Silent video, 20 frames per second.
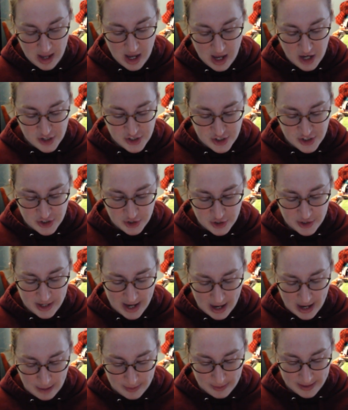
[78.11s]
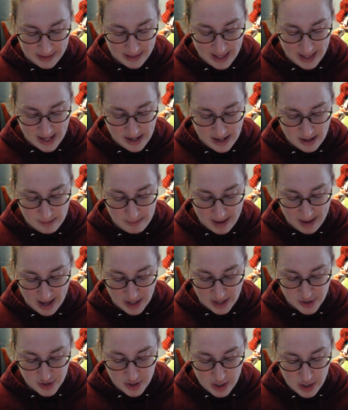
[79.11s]
She took it out and lighted a
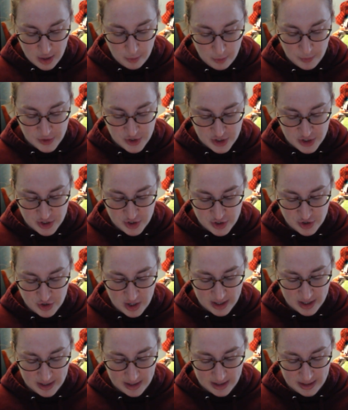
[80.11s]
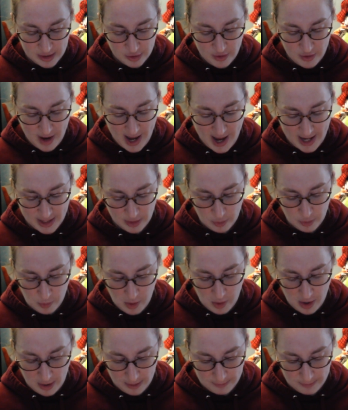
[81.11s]
match, which she stuck in a crack in the
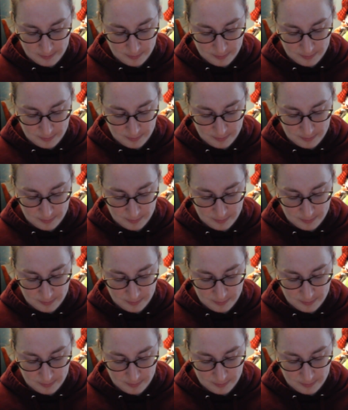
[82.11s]
wall.